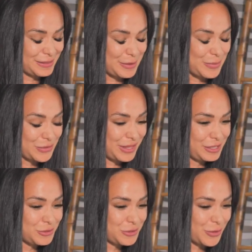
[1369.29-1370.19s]
Kaleb. Well,
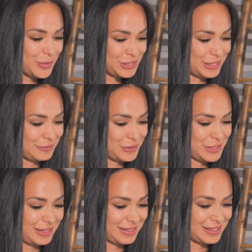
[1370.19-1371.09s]
thank you so much again for
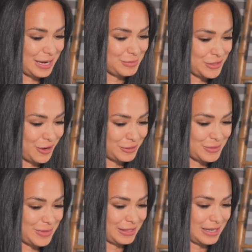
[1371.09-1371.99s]
taking the time to talk
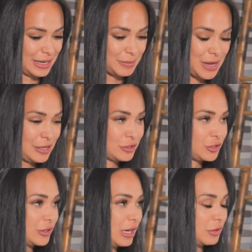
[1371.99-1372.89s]
to me, and I'm
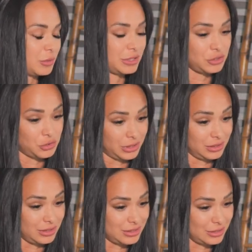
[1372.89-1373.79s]
sure everyone
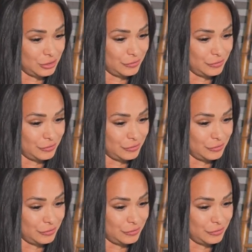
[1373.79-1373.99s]
enjoyed this